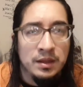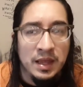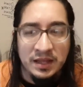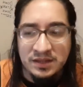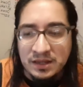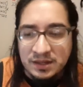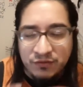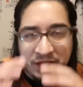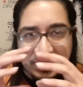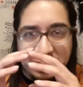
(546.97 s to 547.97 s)
It's as
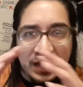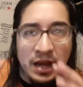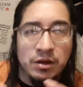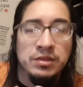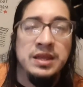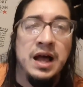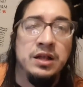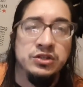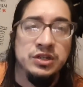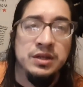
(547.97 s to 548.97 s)
if this entire
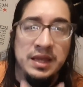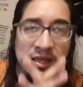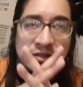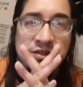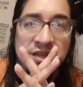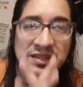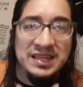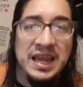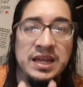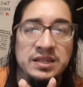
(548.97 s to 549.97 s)
theology is
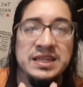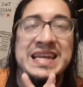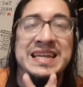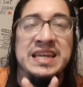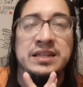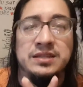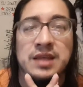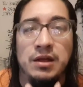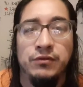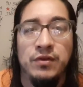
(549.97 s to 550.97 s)
contained in
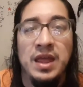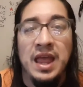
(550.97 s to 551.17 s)
itself,